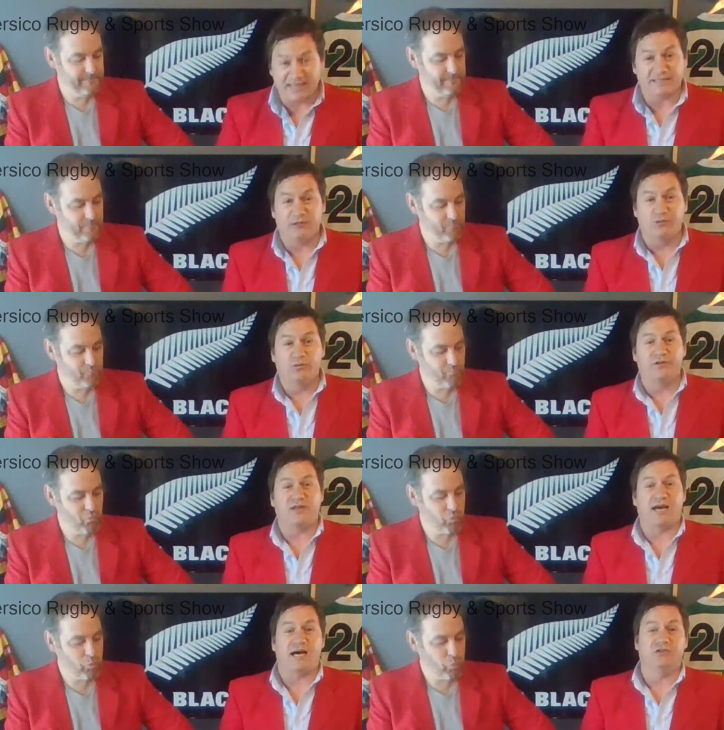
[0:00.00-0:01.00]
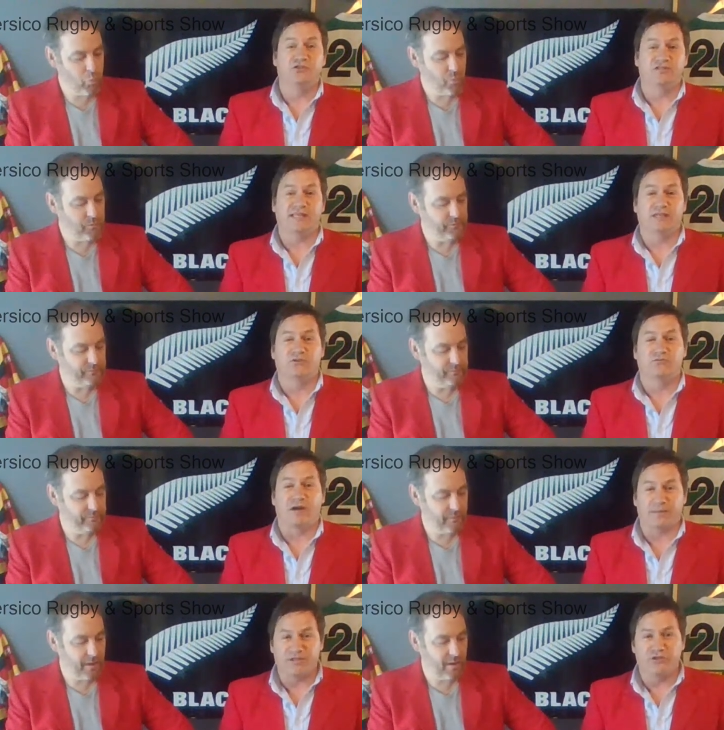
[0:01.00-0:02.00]
Speaker 1: Lake deal with uh, New Zealand
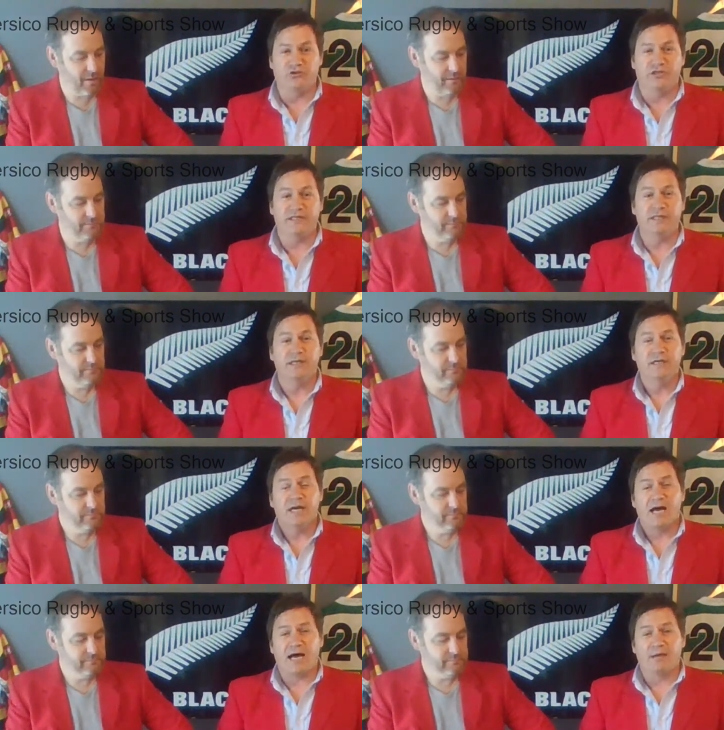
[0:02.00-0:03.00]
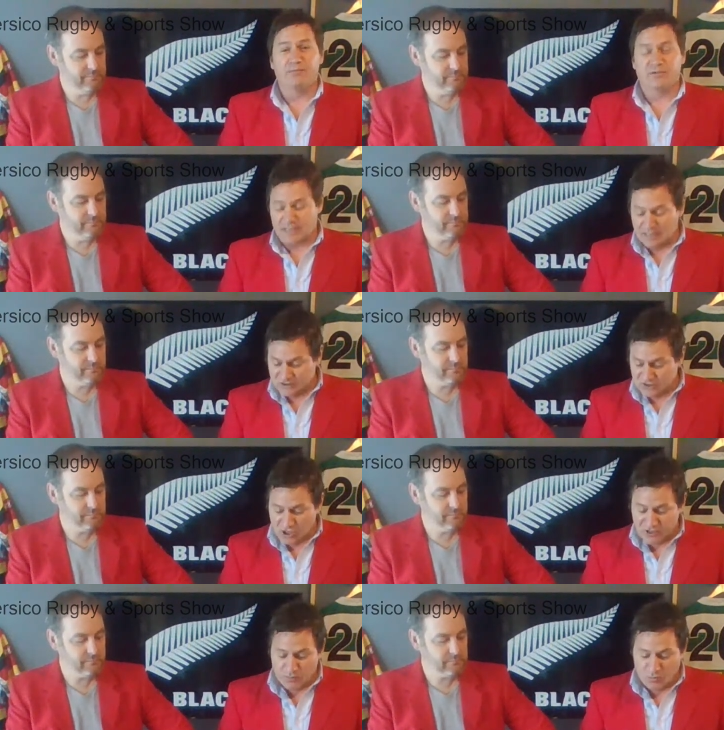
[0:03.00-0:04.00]
Rugby Union. Um, tell us,
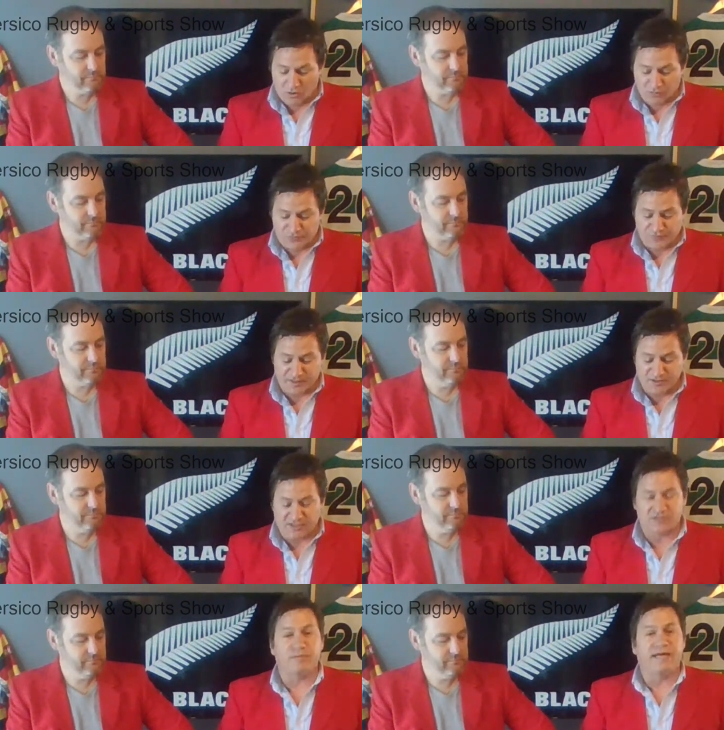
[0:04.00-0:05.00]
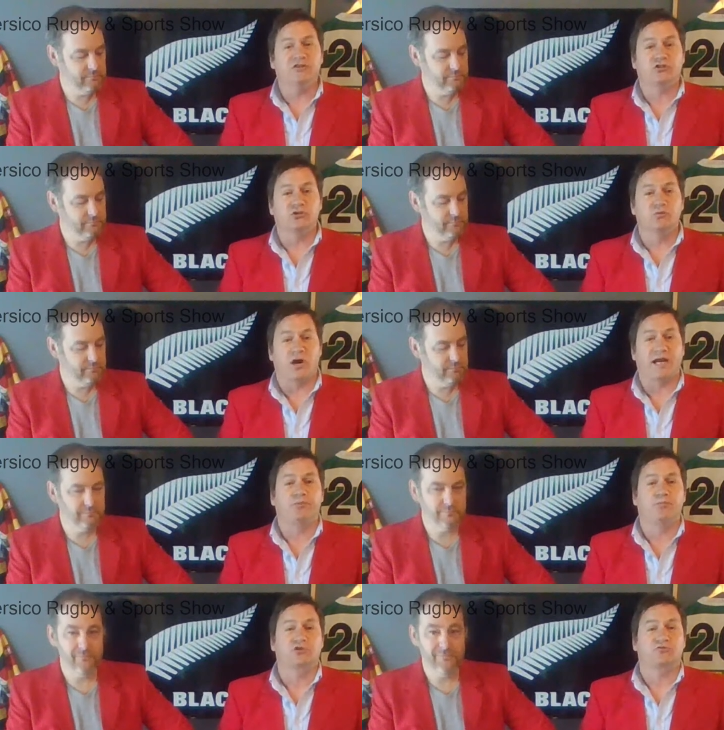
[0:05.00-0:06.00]
Tony, what does this mean to
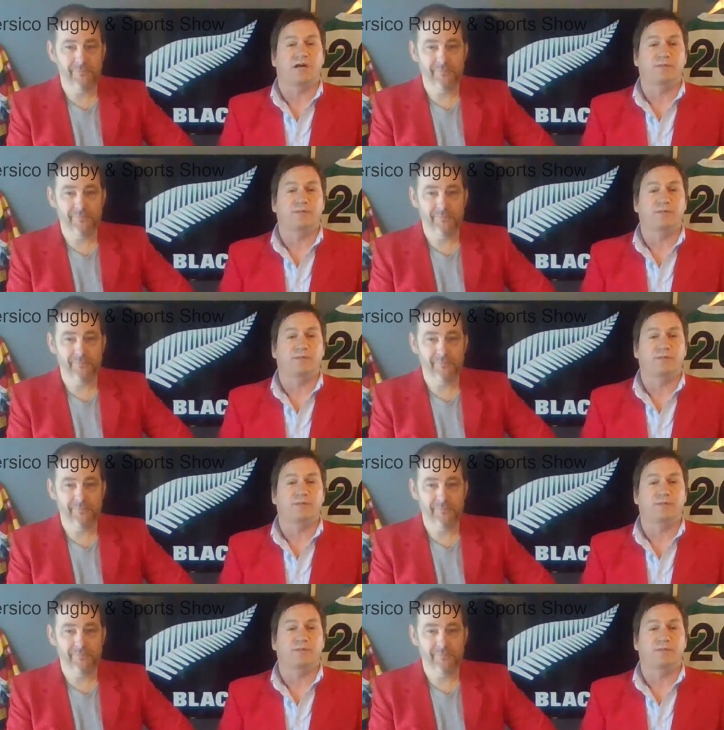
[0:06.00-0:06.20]
Wairarapa Bush